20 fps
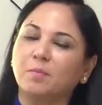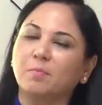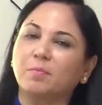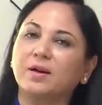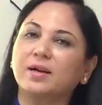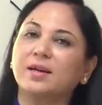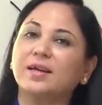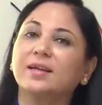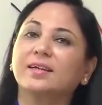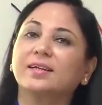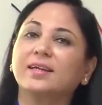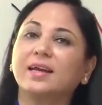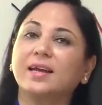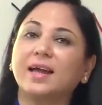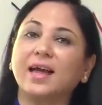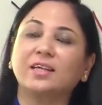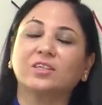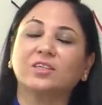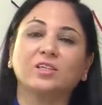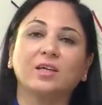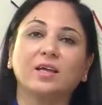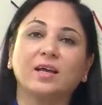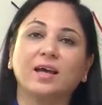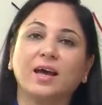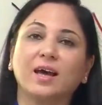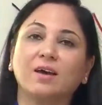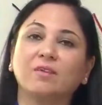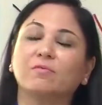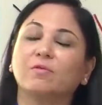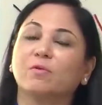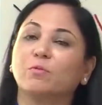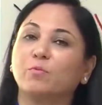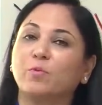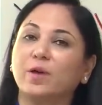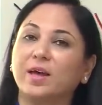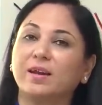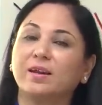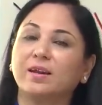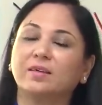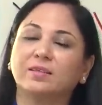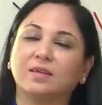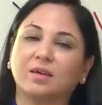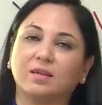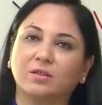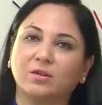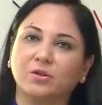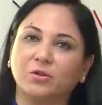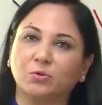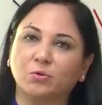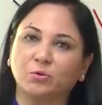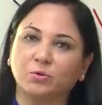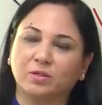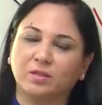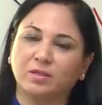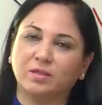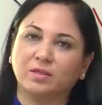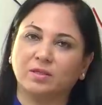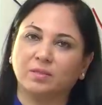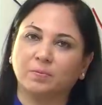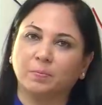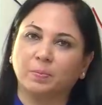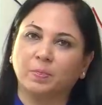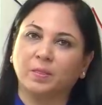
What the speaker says: but it can actually have various other uses.